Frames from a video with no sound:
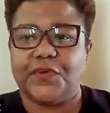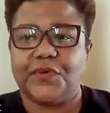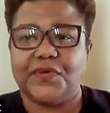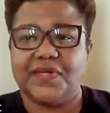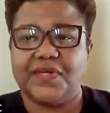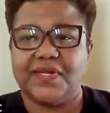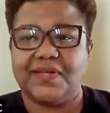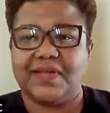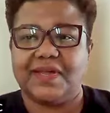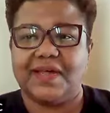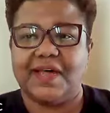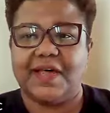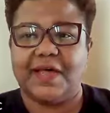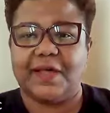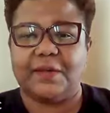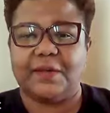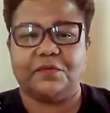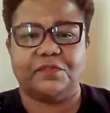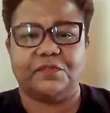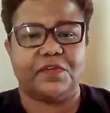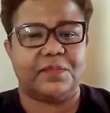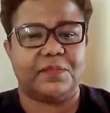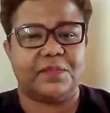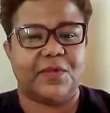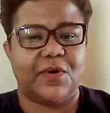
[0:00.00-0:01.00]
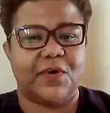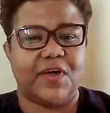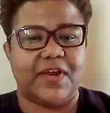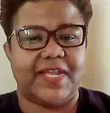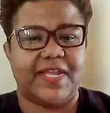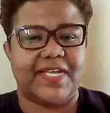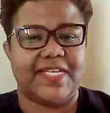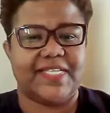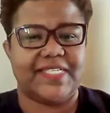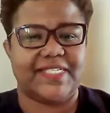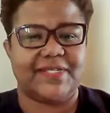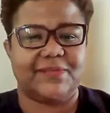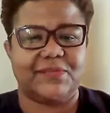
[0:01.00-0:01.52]
you from the
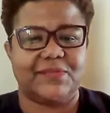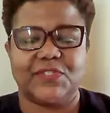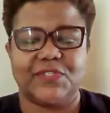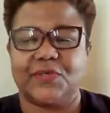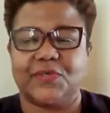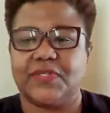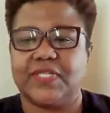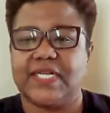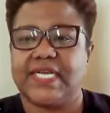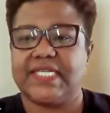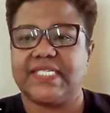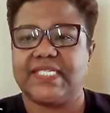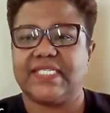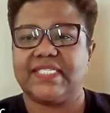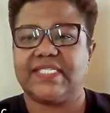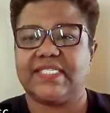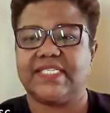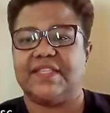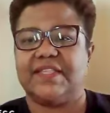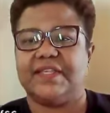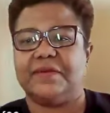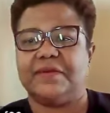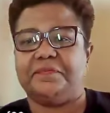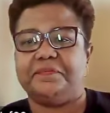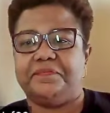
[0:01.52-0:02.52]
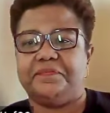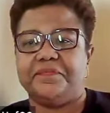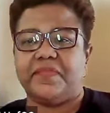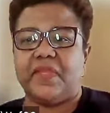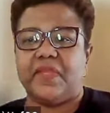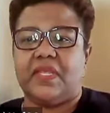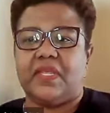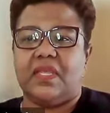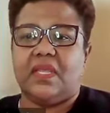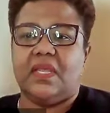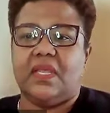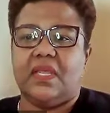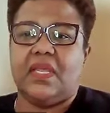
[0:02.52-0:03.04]
audience. I'm so glad to see them.
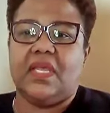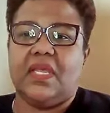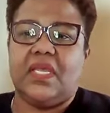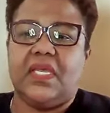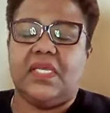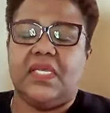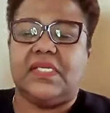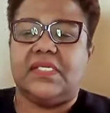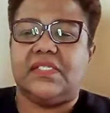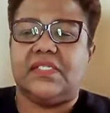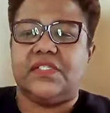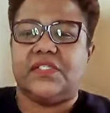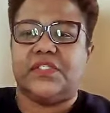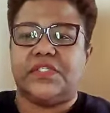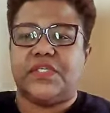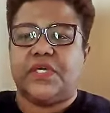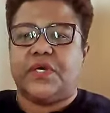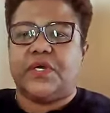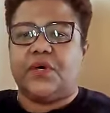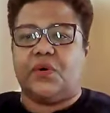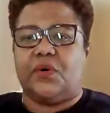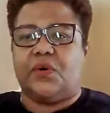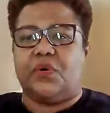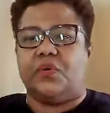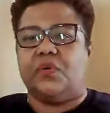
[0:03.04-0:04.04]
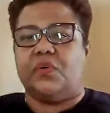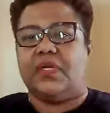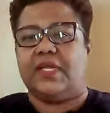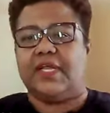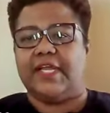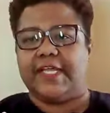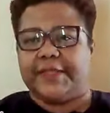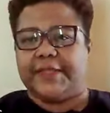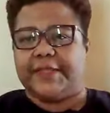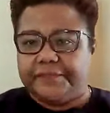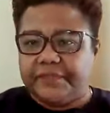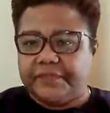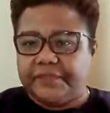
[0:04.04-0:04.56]
So
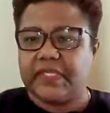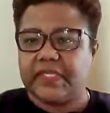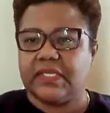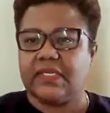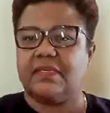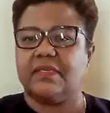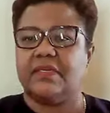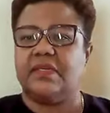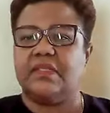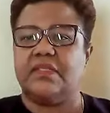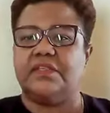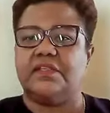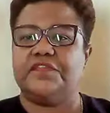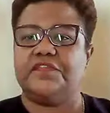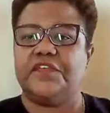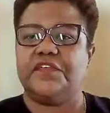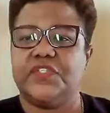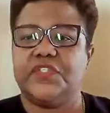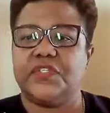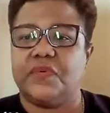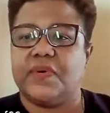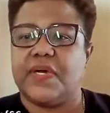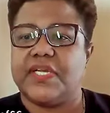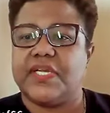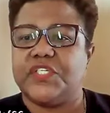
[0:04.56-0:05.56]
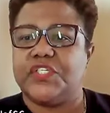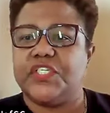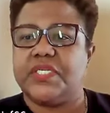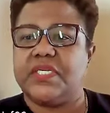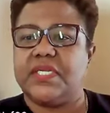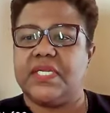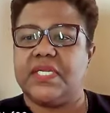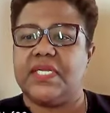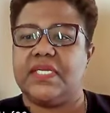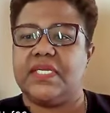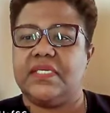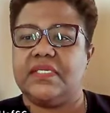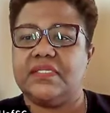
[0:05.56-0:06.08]
first
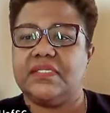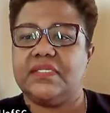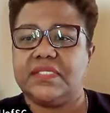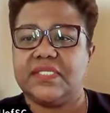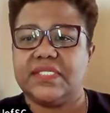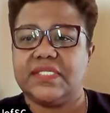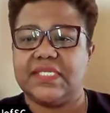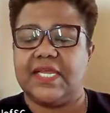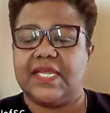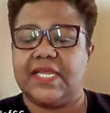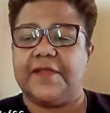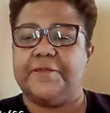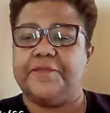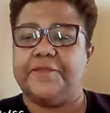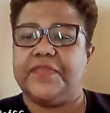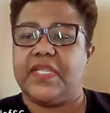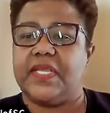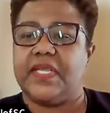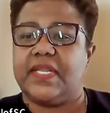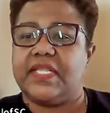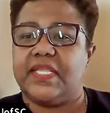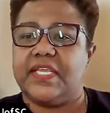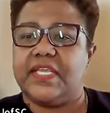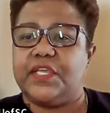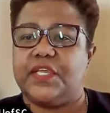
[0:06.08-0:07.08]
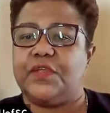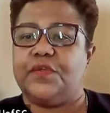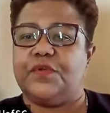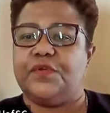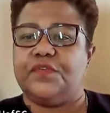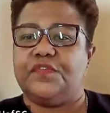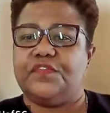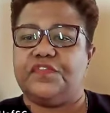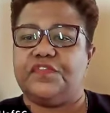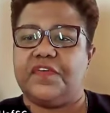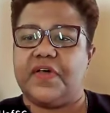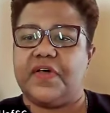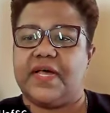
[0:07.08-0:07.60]
question is, and I think
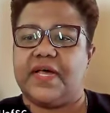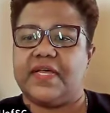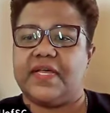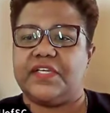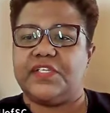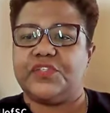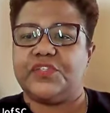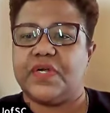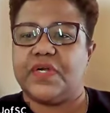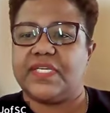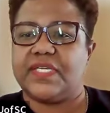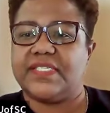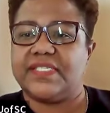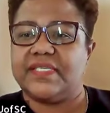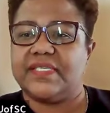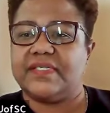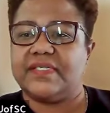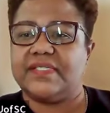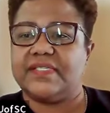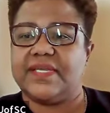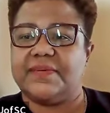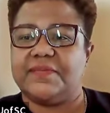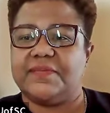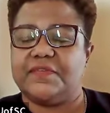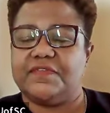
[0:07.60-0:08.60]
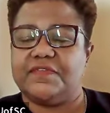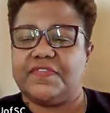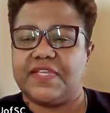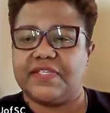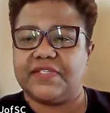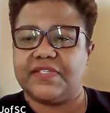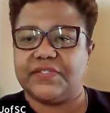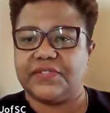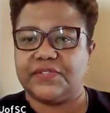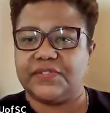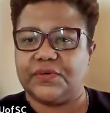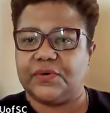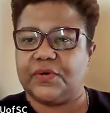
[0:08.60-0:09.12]
you've addressed some of
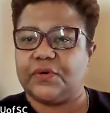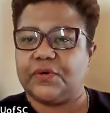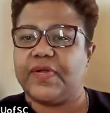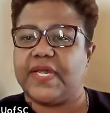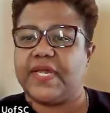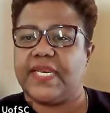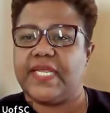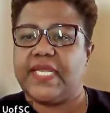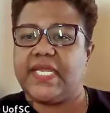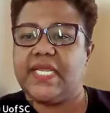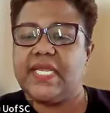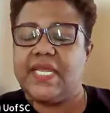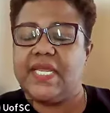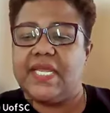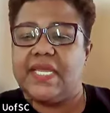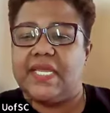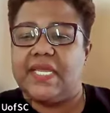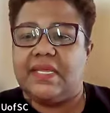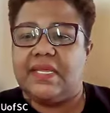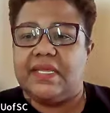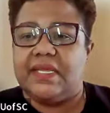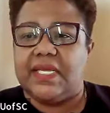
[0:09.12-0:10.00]
this already,